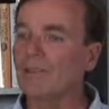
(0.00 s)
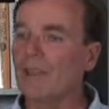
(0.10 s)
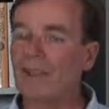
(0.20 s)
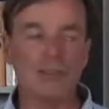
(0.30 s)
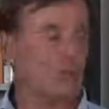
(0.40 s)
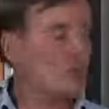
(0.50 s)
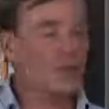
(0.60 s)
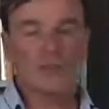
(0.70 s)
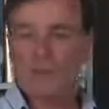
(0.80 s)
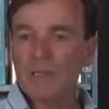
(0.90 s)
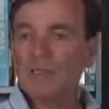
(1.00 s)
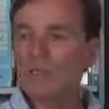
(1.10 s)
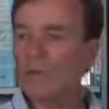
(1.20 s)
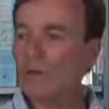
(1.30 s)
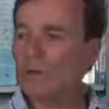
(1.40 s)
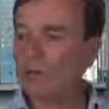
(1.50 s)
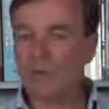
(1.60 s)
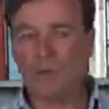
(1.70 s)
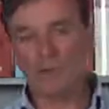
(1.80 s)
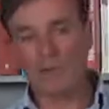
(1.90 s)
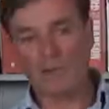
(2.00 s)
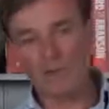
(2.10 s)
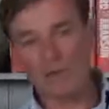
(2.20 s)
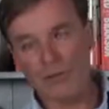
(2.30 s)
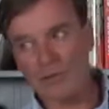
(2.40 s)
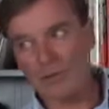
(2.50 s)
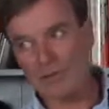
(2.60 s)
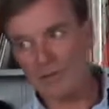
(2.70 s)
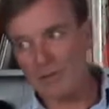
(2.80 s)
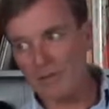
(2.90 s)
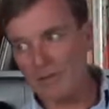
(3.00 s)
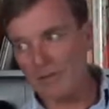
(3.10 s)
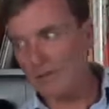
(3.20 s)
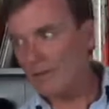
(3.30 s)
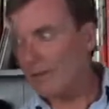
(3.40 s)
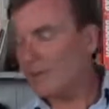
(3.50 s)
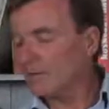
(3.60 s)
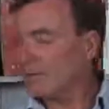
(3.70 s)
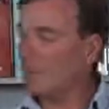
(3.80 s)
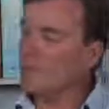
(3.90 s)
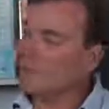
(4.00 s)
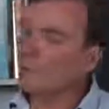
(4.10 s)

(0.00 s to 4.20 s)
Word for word: and you structure your business right, some for a few of those things I've said, then you're